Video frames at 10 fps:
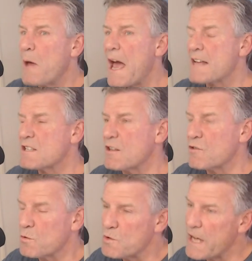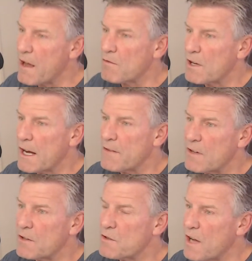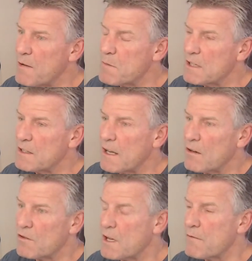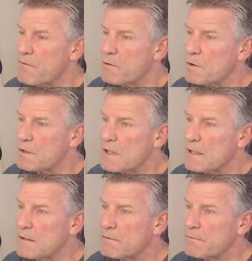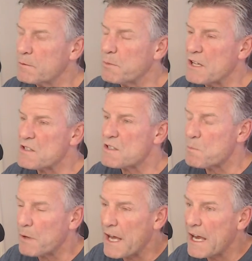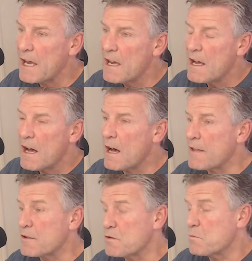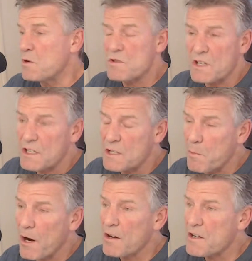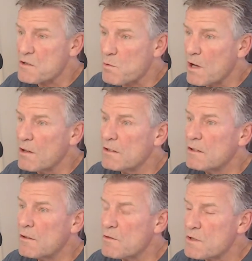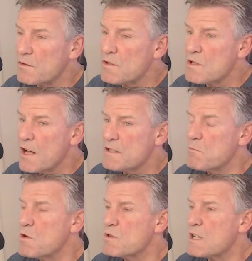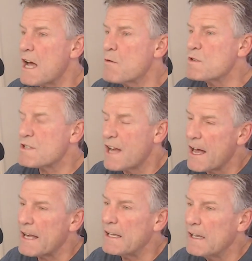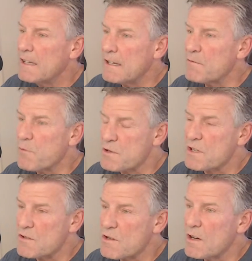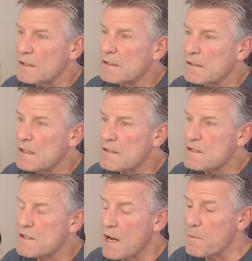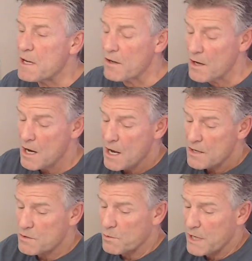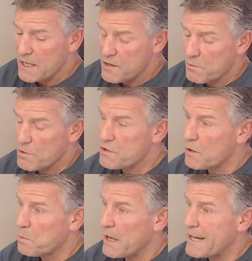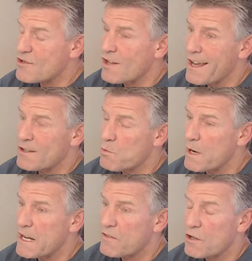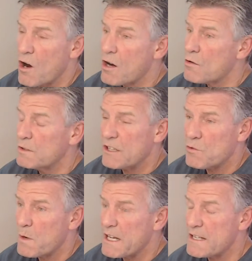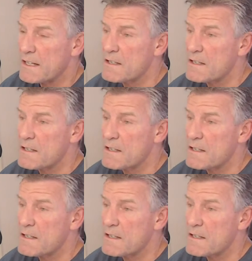passing through town kind of entertainment that are looking for places to play. They're doing music in the park as well, so there's lots of music outside in Fort St. John at this time of year. So Kitty and the Rooster are playing July 20th. There are only 50